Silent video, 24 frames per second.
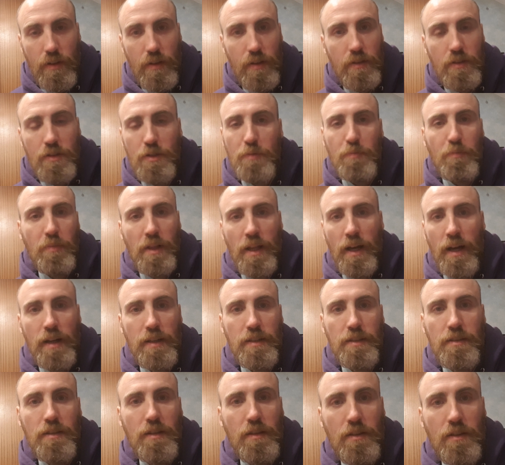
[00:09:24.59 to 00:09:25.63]
They're just
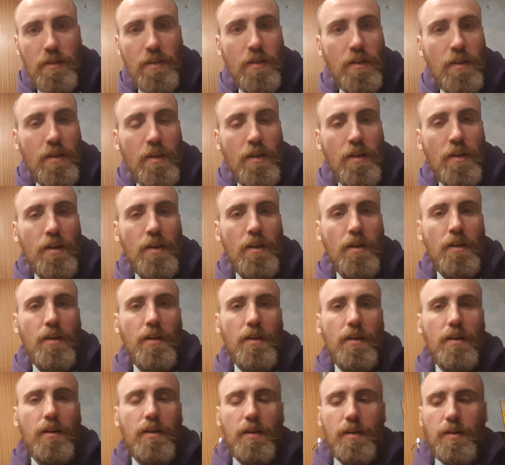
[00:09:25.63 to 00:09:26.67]
blasted.
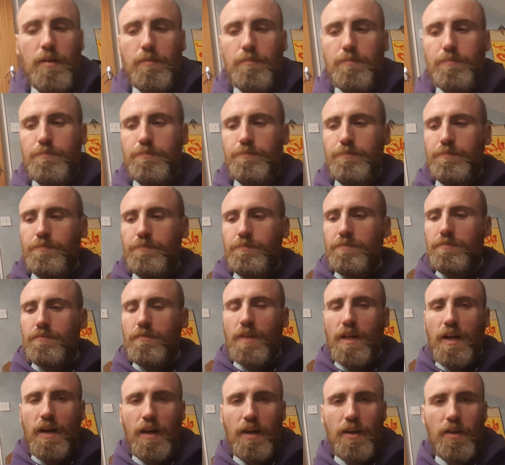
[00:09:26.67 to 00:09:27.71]

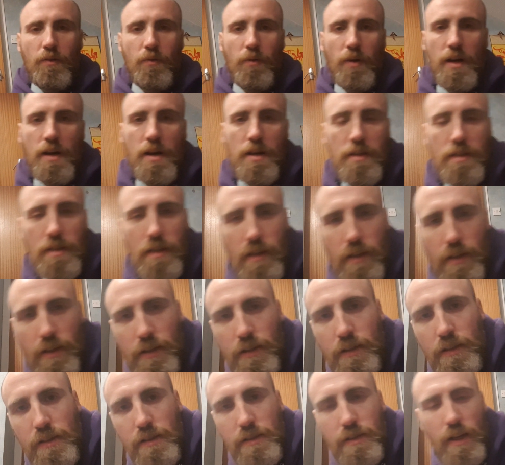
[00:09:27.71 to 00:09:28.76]

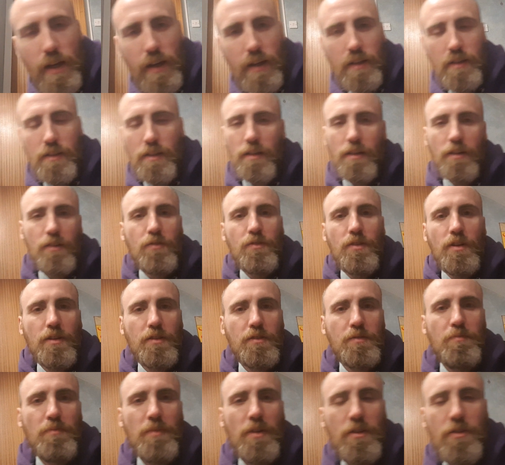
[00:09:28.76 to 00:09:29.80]
Ayahuasca, psychedelic
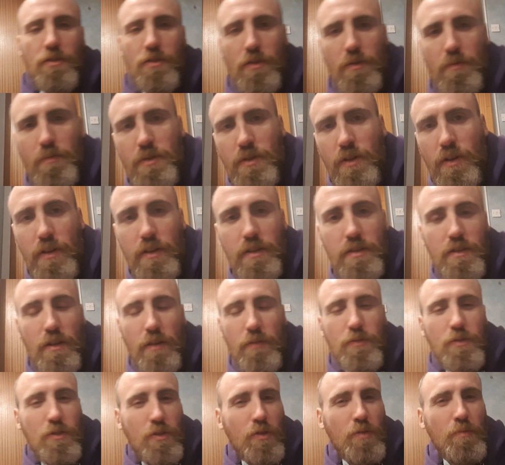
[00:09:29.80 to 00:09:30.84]
drugs, mushrooms, all this
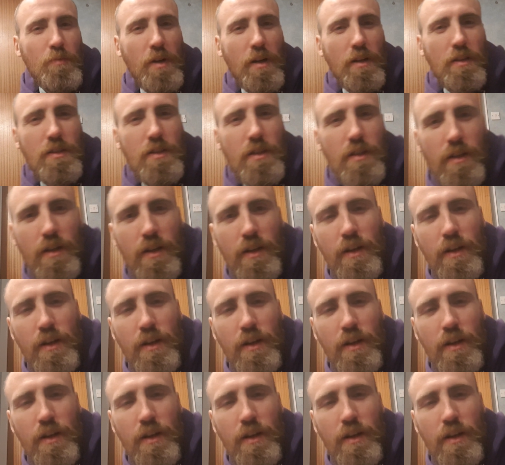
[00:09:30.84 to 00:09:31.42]
stuff, too much.